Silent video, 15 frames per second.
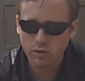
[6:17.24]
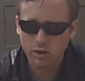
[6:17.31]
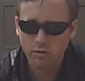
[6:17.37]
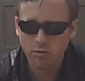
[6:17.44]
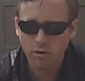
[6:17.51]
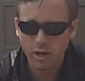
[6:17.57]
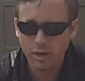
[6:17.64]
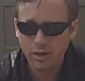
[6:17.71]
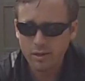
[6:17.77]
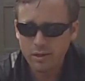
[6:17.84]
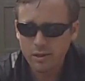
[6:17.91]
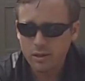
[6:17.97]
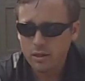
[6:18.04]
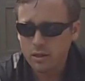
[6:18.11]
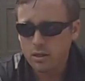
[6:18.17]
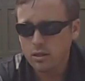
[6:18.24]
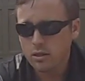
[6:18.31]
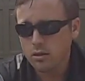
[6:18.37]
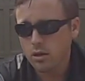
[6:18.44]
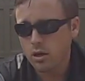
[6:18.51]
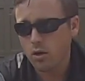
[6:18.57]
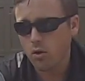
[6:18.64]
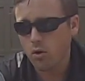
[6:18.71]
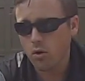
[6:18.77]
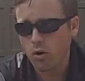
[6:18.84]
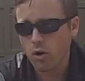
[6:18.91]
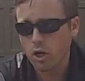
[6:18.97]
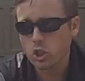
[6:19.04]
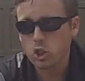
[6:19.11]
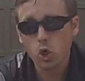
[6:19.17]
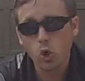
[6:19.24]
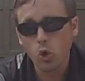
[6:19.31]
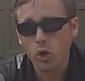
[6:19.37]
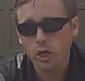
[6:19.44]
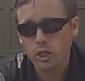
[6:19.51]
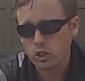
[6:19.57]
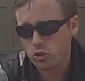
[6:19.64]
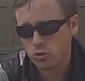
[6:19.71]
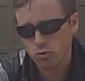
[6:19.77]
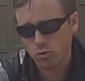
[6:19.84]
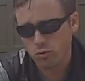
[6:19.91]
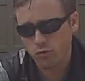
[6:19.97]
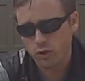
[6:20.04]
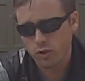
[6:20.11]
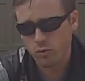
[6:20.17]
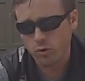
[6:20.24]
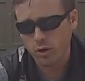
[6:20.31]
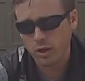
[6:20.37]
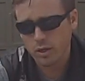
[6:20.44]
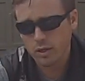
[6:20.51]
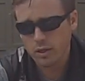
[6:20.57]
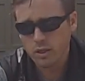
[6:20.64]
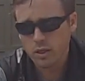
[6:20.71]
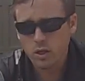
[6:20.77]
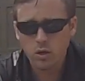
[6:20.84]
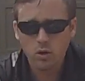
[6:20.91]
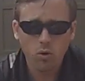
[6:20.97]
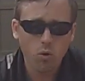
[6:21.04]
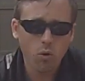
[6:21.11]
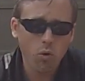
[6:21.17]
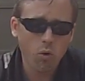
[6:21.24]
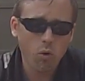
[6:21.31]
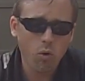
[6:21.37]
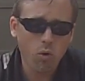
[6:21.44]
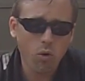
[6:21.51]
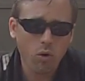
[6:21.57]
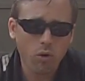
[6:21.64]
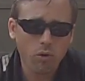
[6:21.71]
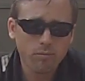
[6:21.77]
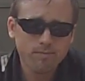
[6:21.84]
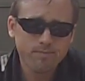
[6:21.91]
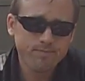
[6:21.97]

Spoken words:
feet away, or a toy 2-3 feet away, or